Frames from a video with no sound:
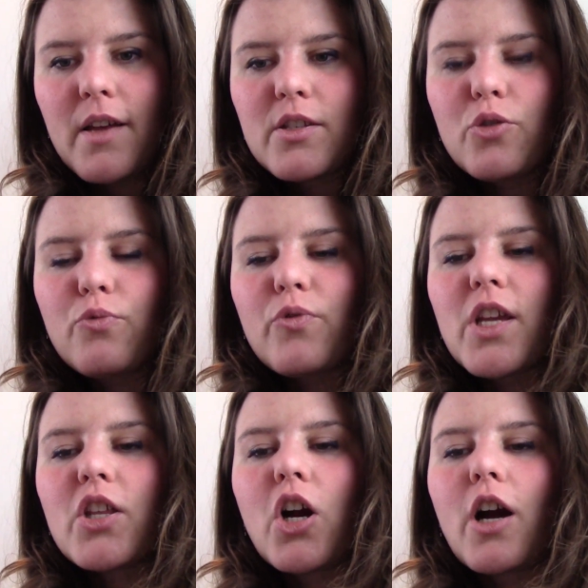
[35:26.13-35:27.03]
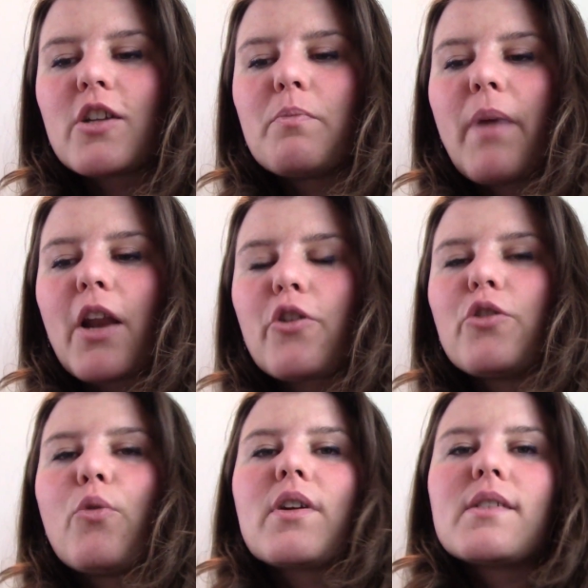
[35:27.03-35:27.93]
to read the cards better
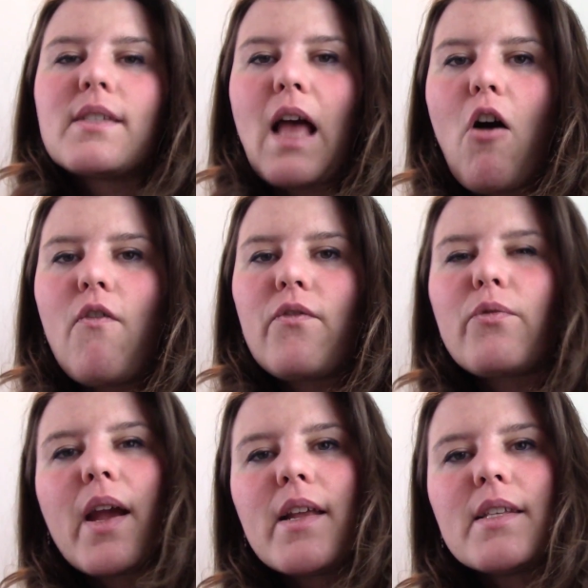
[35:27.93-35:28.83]
yourself, right?